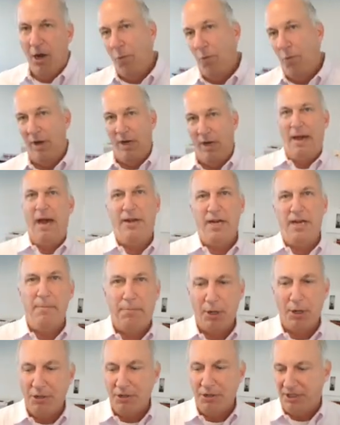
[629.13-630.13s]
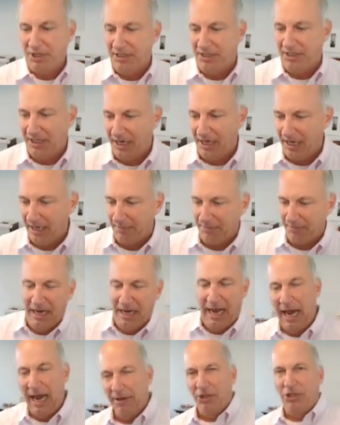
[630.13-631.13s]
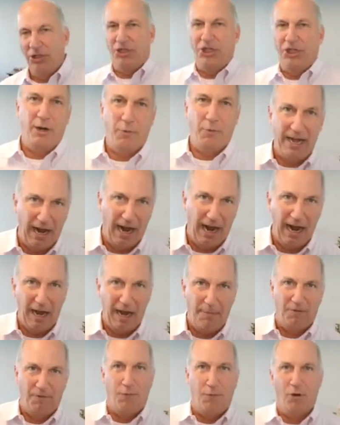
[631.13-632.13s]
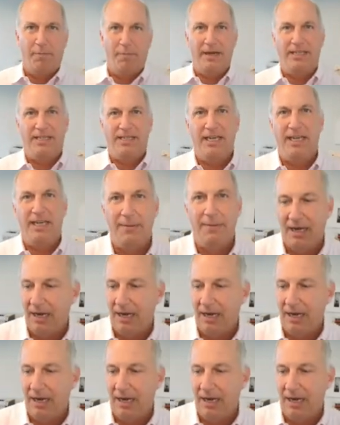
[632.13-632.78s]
What about in-person teams? How to generate a high-performing team?